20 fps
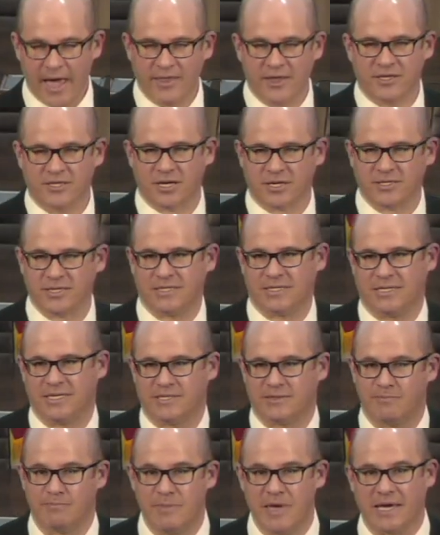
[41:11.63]
and the
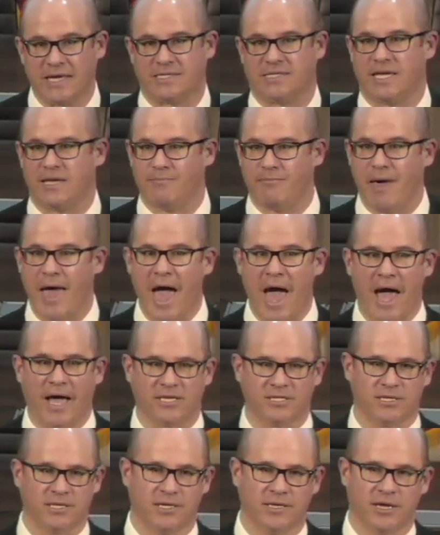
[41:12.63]
justices mix and
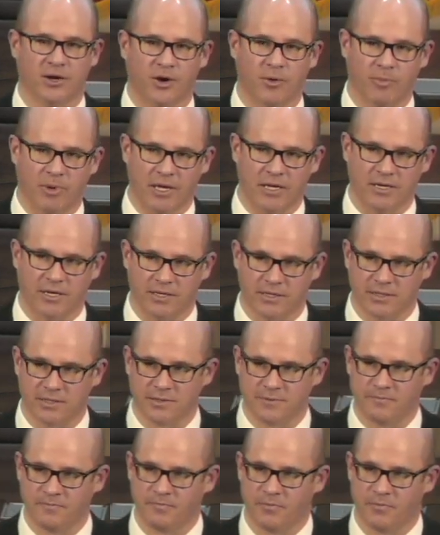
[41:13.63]
match in their opinions.